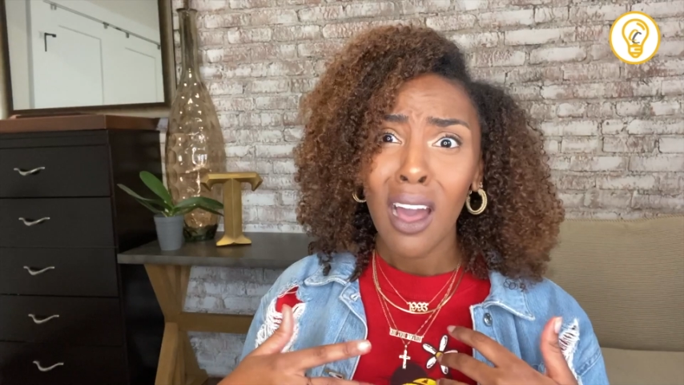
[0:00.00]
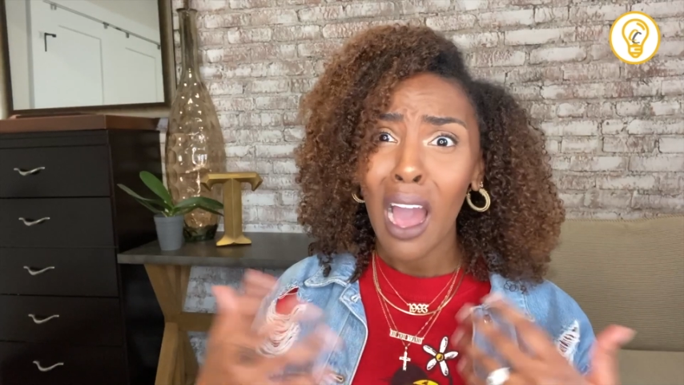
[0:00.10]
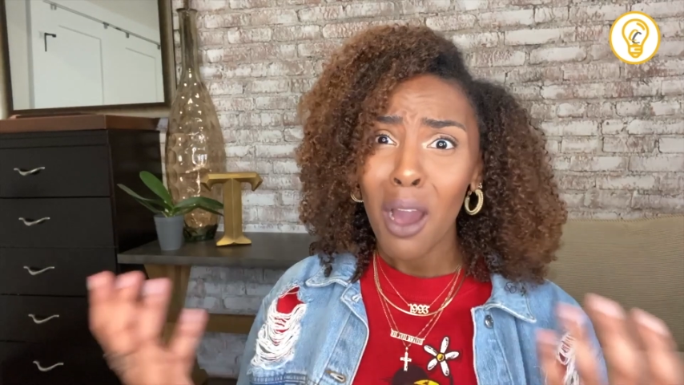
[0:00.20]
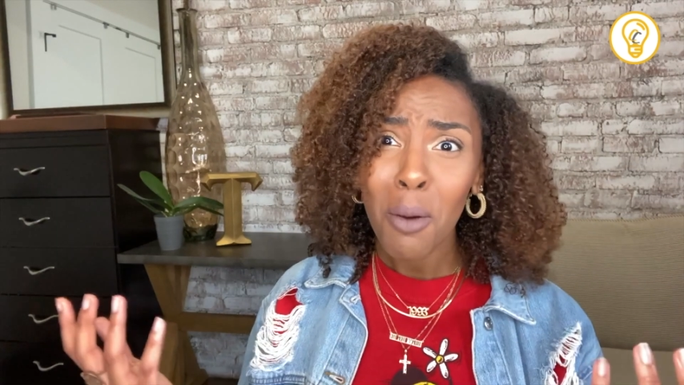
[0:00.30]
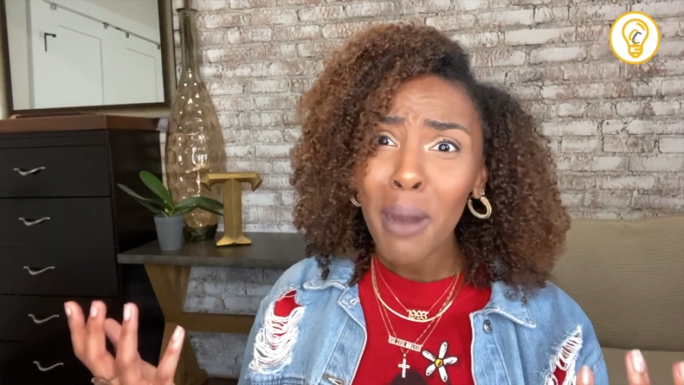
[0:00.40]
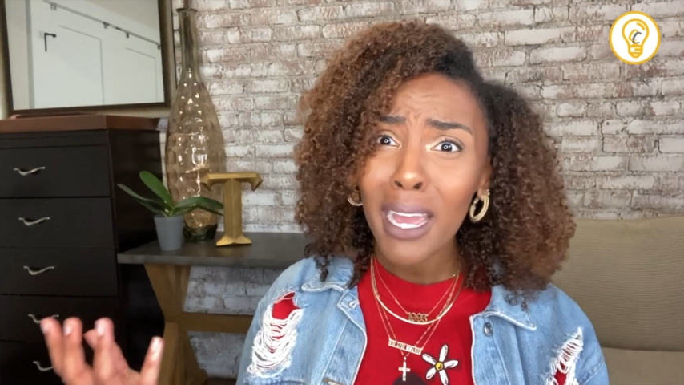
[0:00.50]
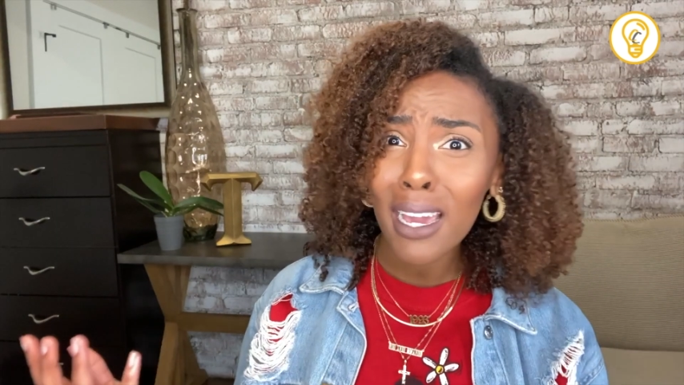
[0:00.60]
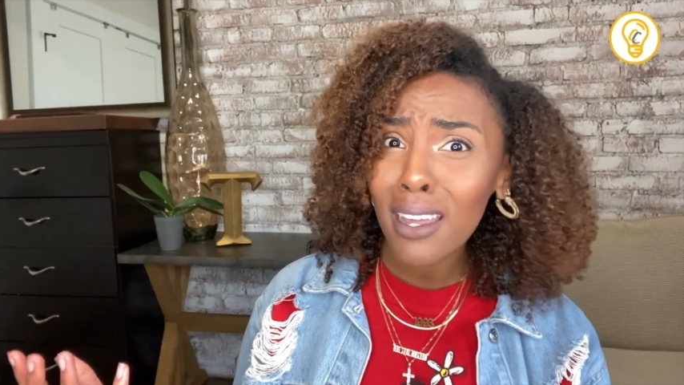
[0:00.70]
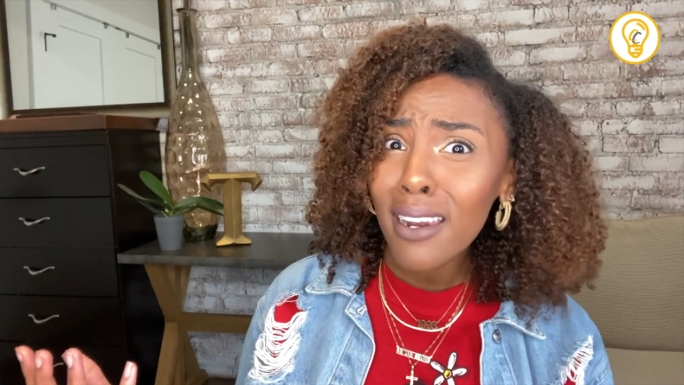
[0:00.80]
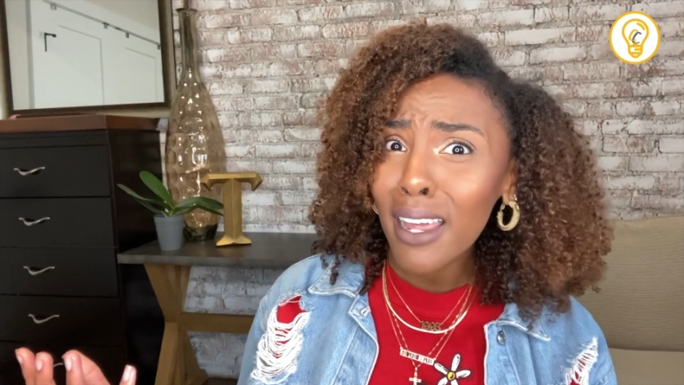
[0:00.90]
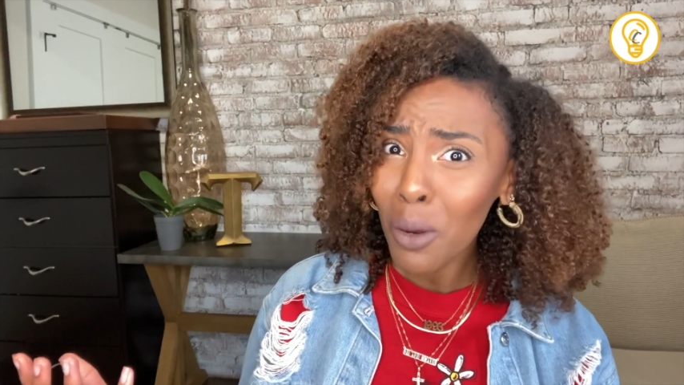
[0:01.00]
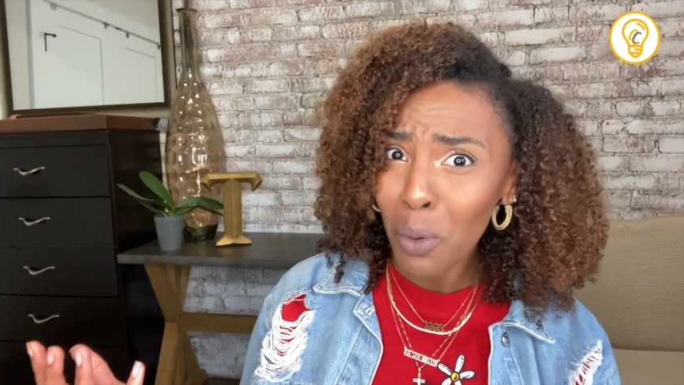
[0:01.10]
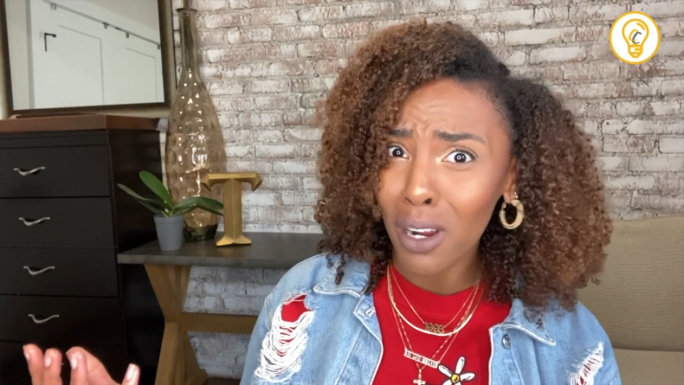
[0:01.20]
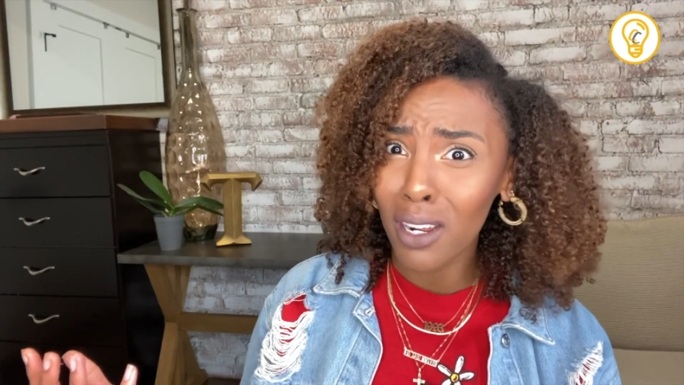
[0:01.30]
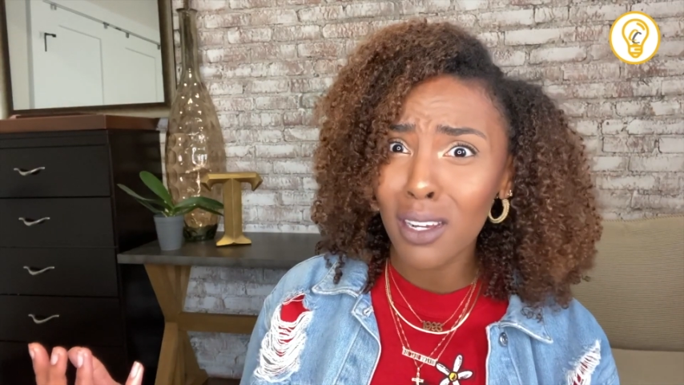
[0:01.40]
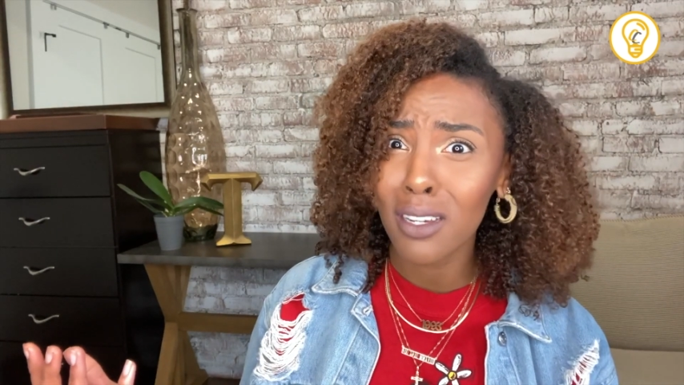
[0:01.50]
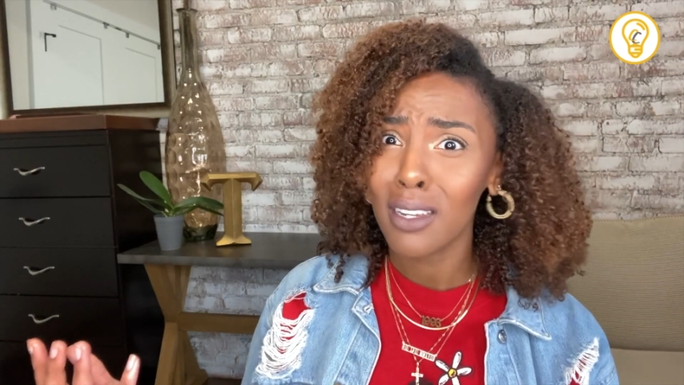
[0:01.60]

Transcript: How am I gonna network?